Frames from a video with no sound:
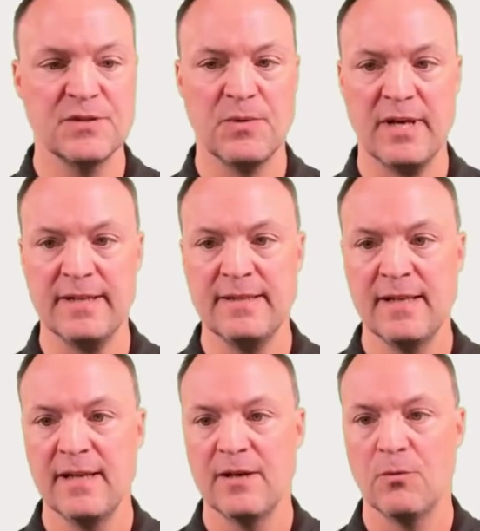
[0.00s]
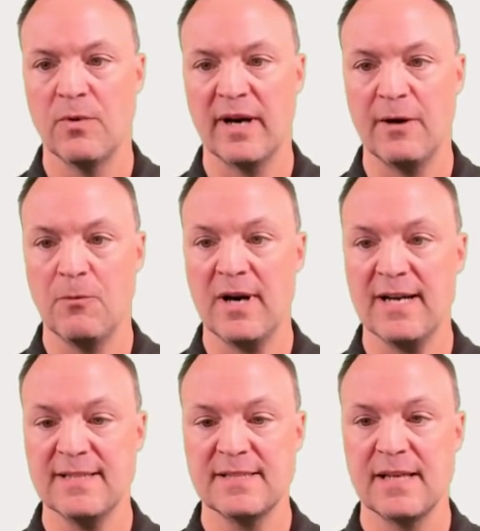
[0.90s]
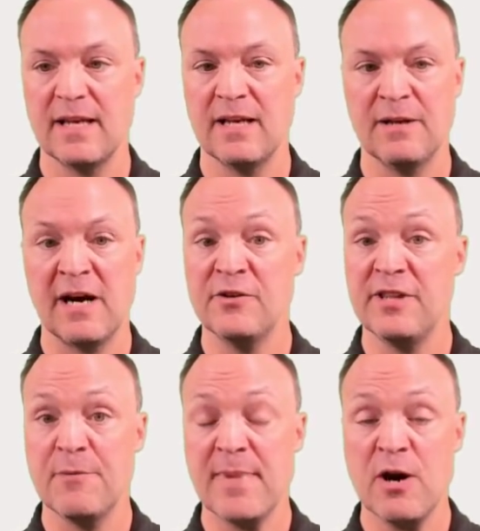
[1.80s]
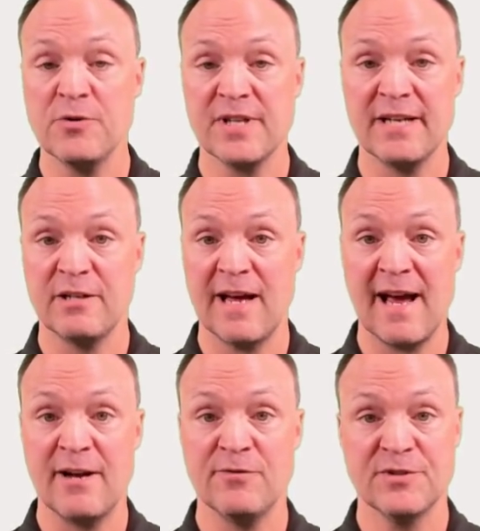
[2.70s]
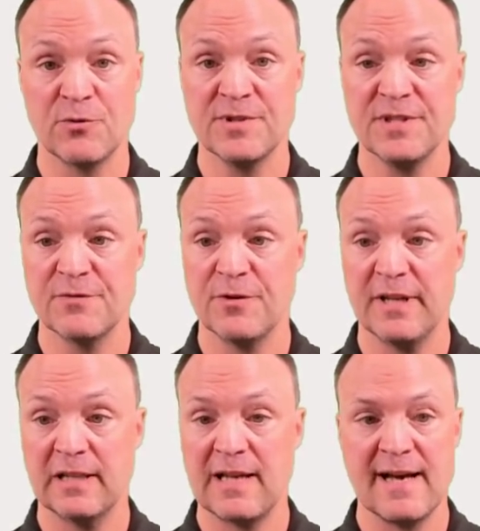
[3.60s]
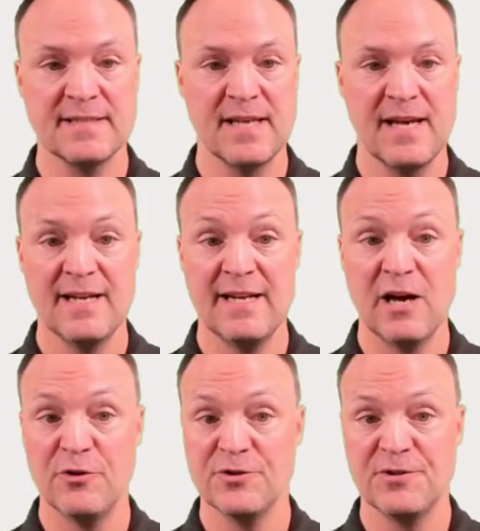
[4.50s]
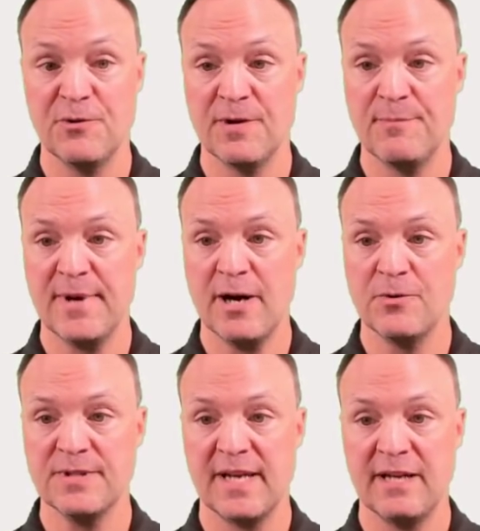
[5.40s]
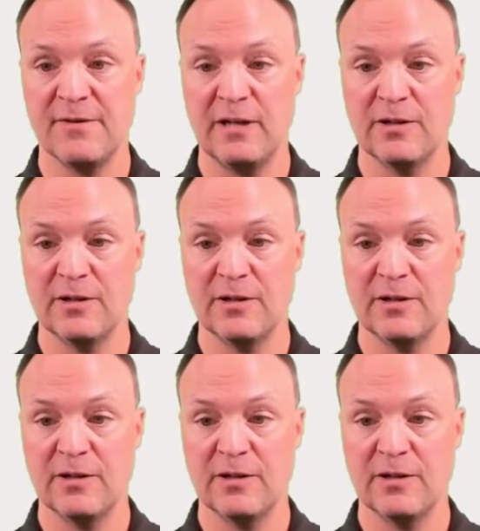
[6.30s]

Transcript: this one where I was, under the about, I could add resources for the class. Now there's no about, and